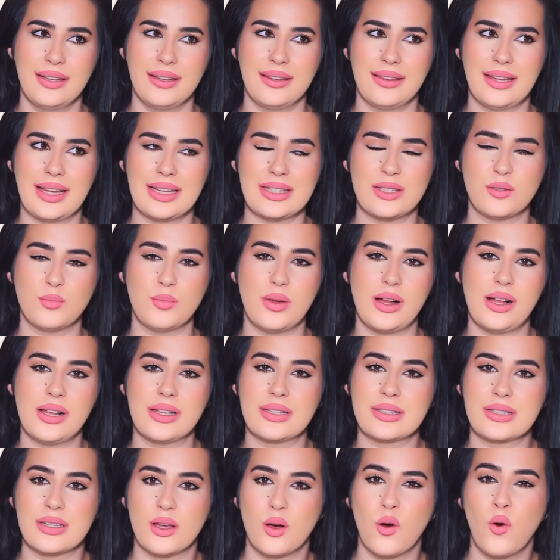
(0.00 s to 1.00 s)
that
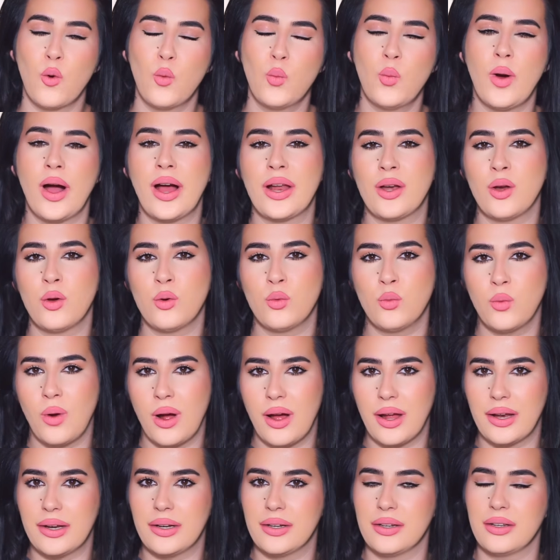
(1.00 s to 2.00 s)
smells
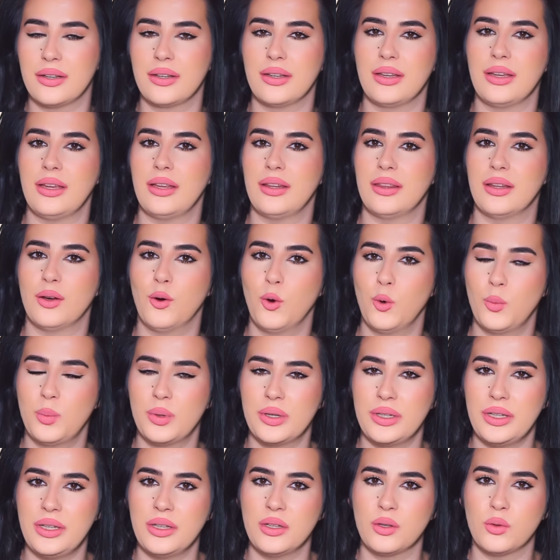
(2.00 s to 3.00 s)
101 in the
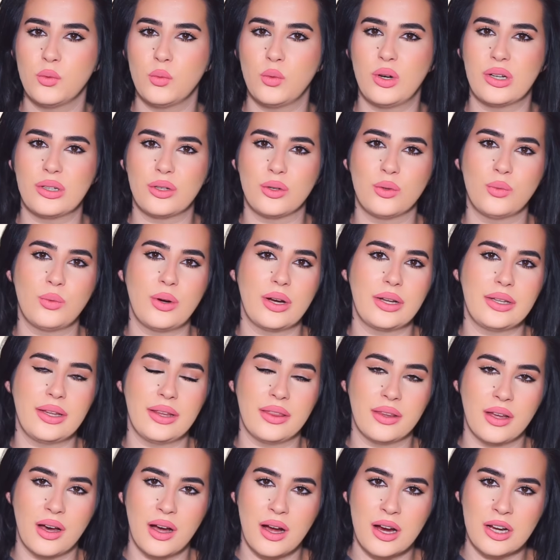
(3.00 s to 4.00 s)
opening, 101
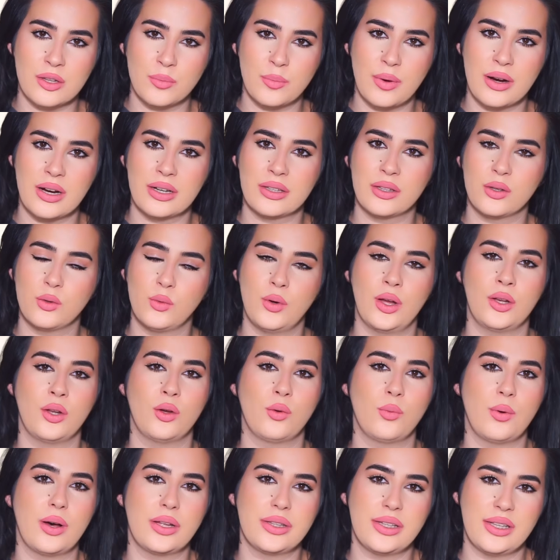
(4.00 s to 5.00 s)
in the hard part,
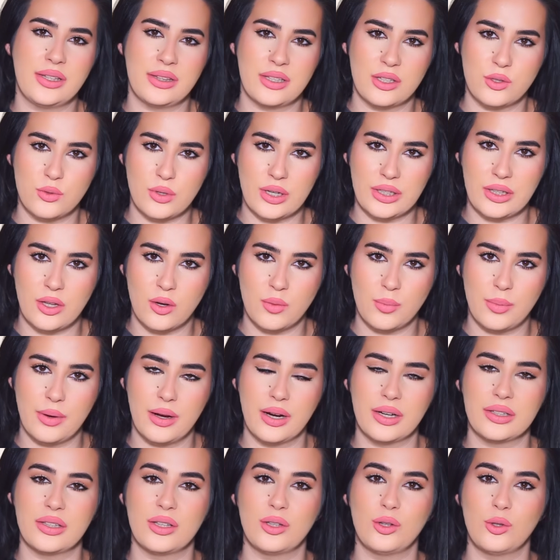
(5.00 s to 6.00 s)
101 in the dry down
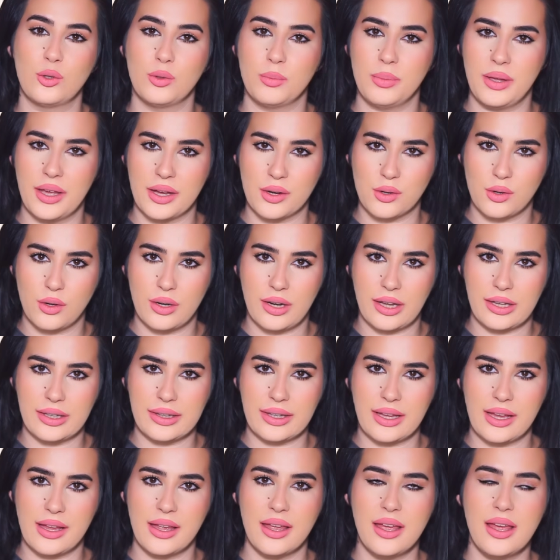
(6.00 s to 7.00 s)
part to Bianco
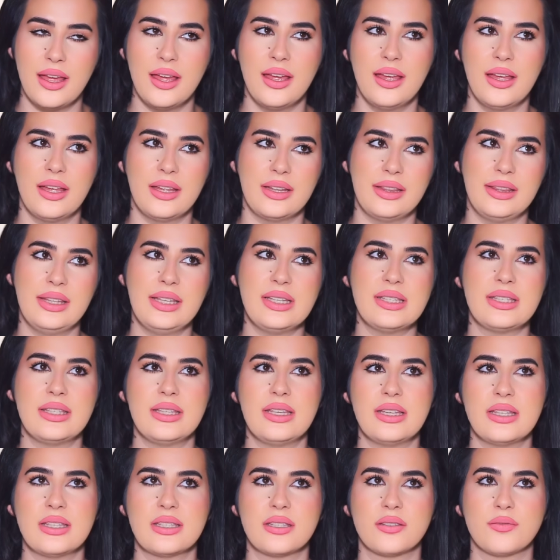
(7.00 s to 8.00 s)
Latte. This
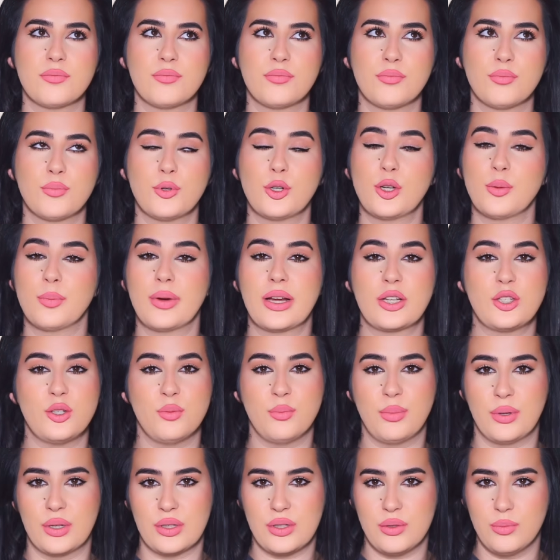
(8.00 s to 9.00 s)
is pretty much
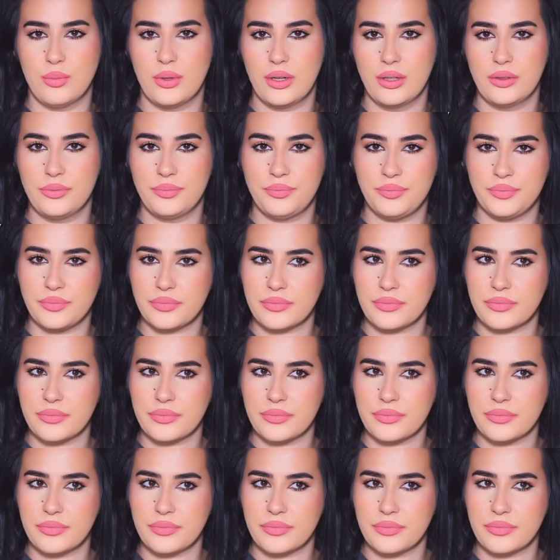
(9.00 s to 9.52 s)
impossible.